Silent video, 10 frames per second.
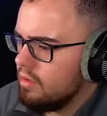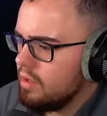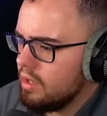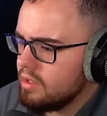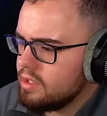
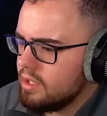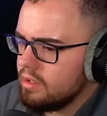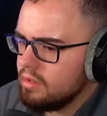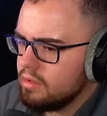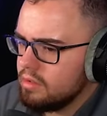Okay, let's see.
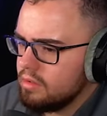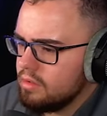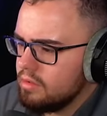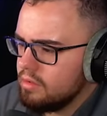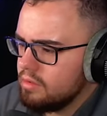
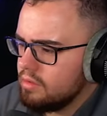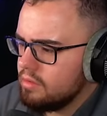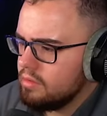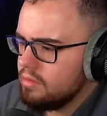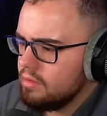
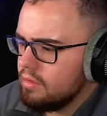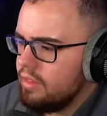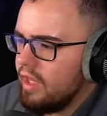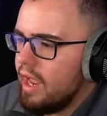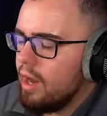
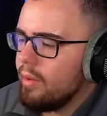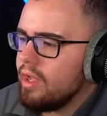There we